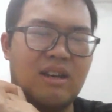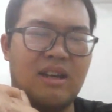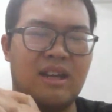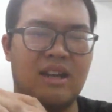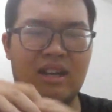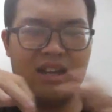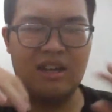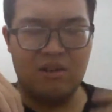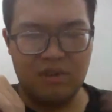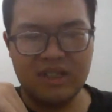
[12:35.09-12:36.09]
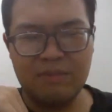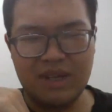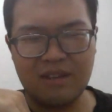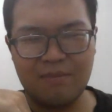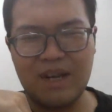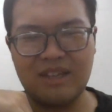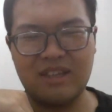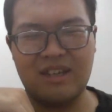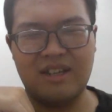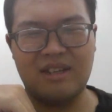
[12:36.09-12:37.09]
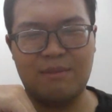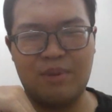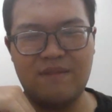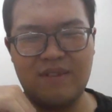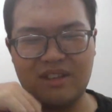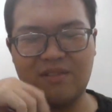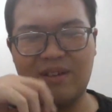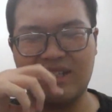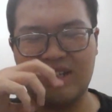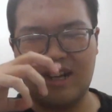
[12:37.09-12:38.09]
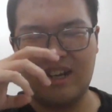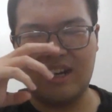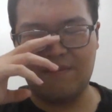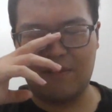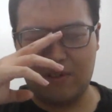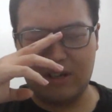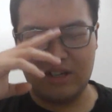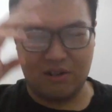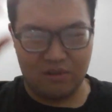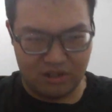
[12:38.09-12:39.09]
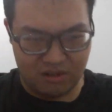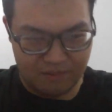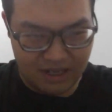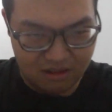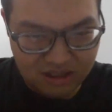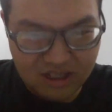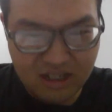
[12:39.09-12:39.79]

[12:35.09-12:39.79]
can be expressed in the previous question I have already told you about.